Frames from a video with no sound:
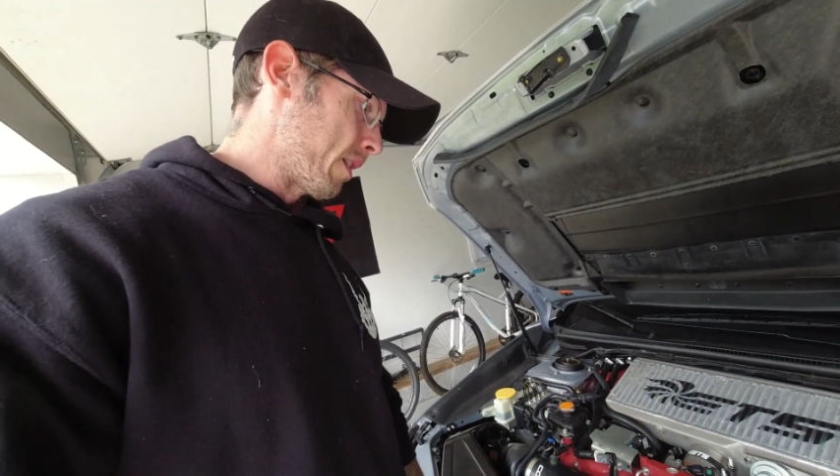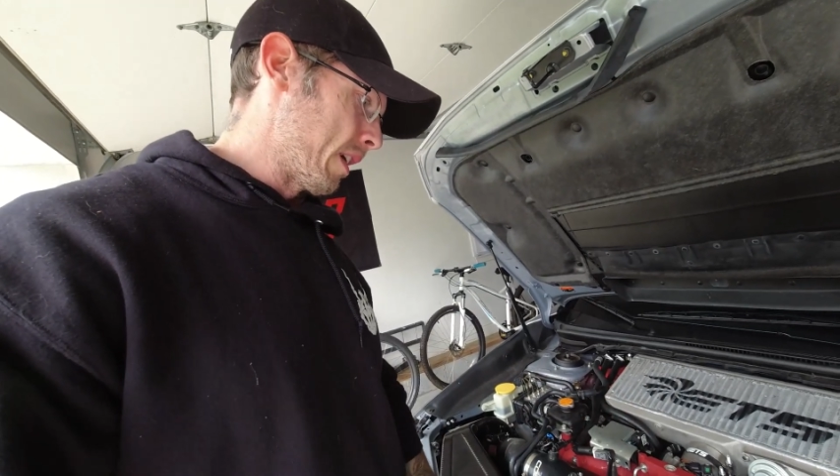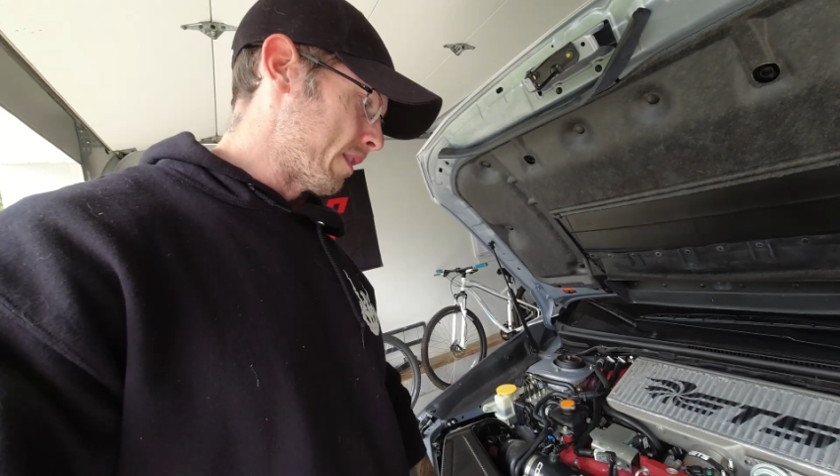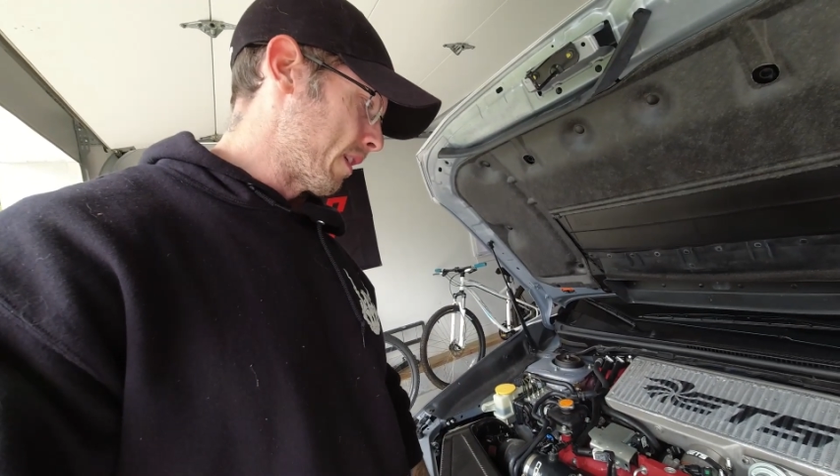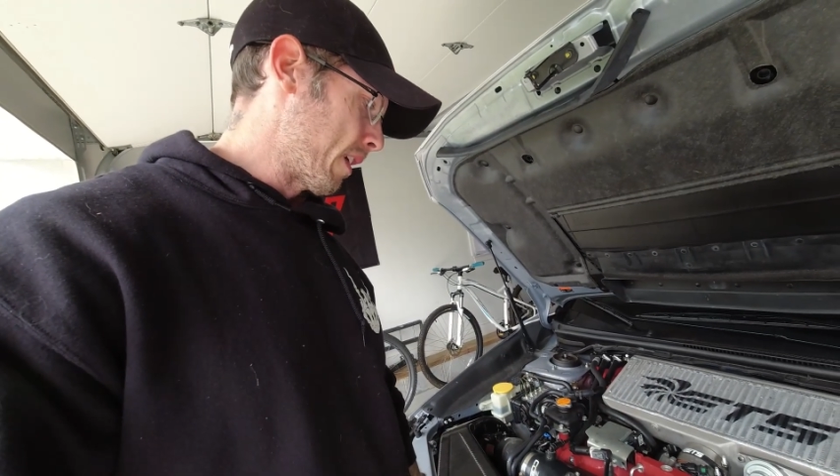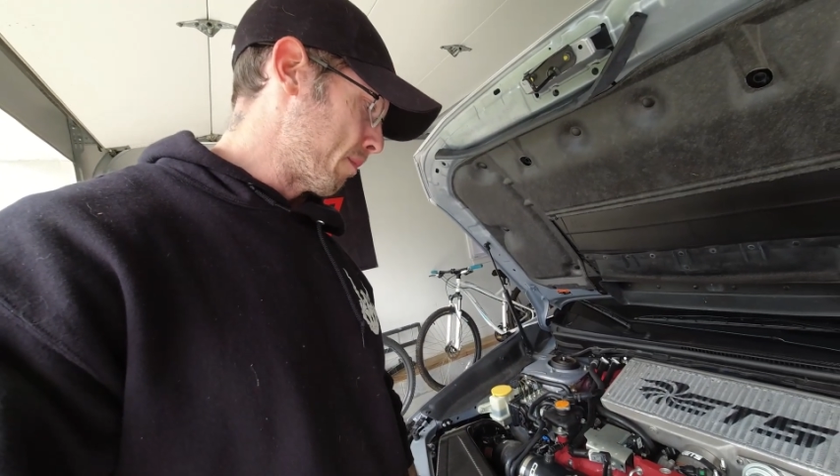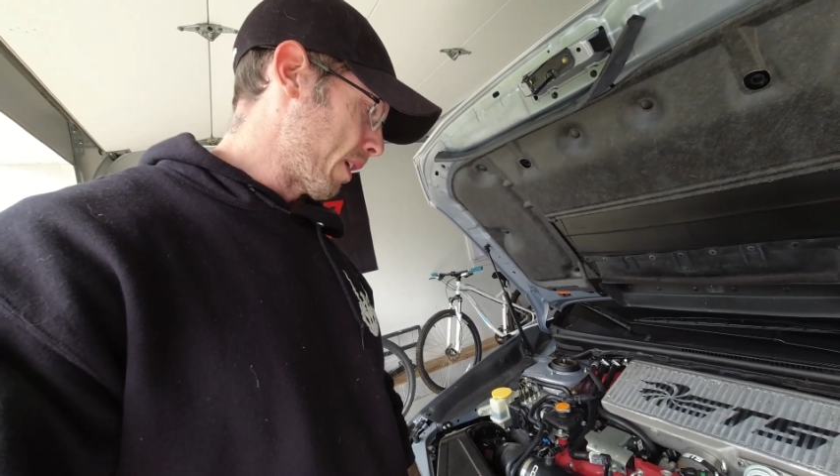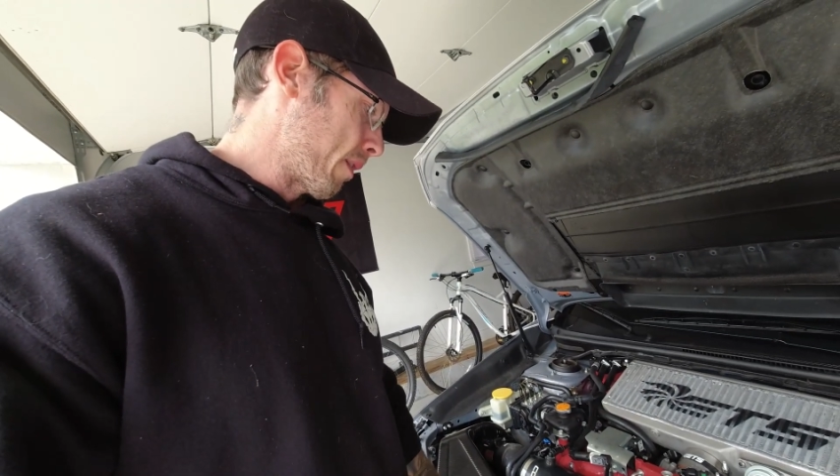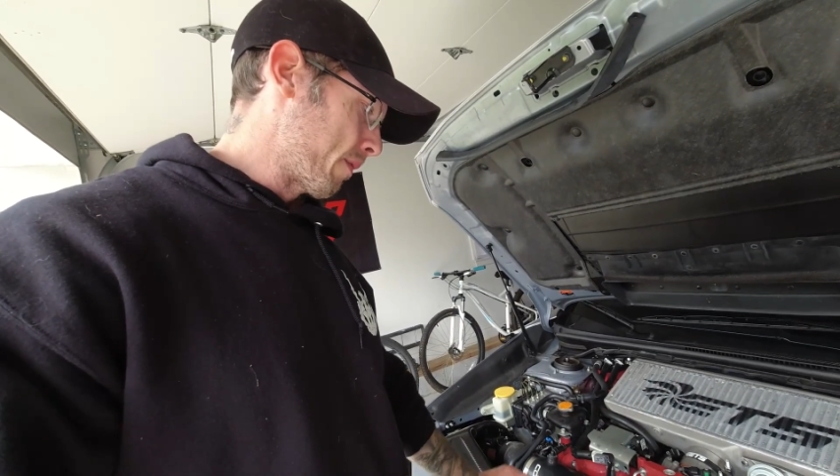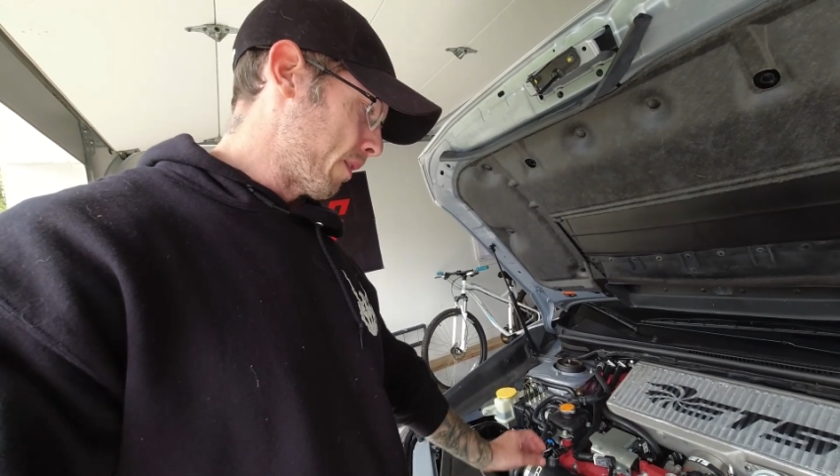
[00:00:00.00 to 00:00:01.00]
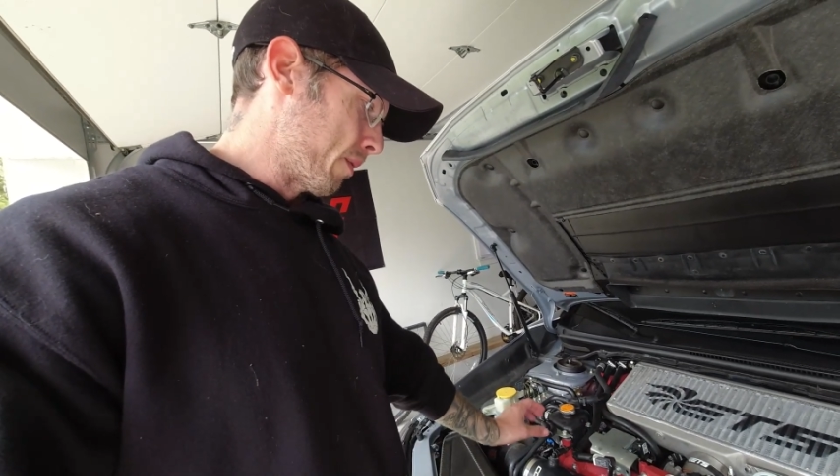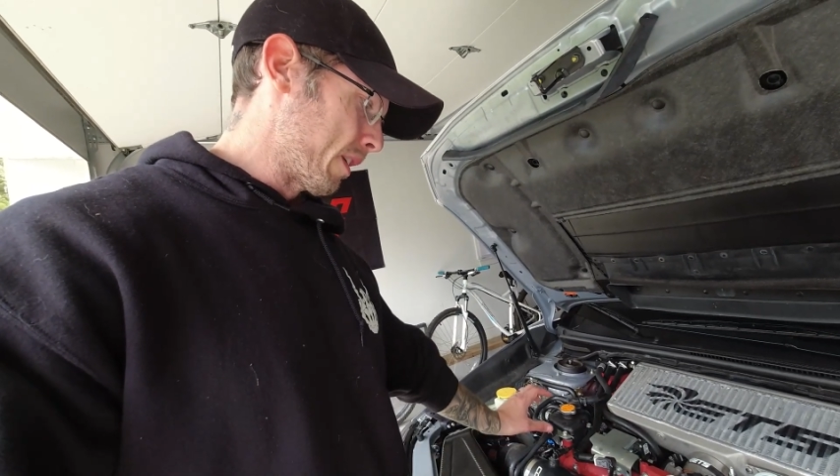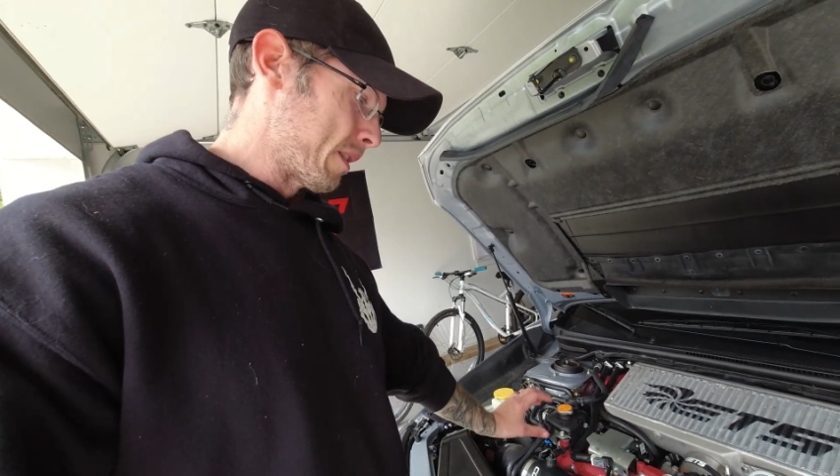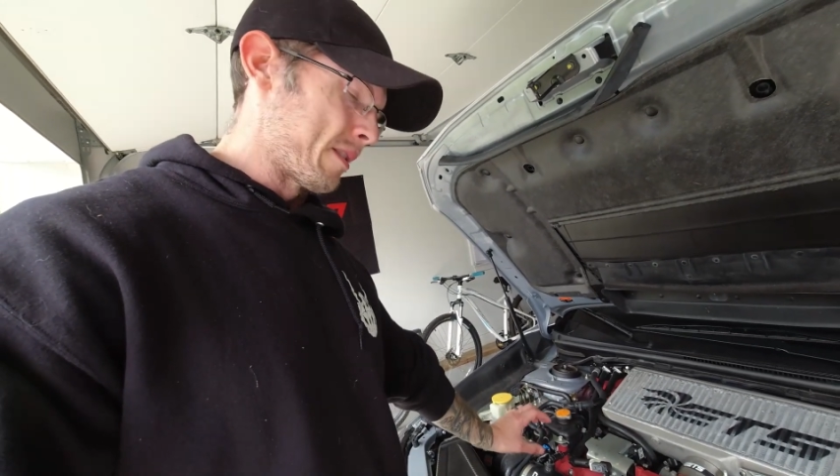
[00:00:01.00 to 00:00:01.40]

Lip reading: intake manifold, and it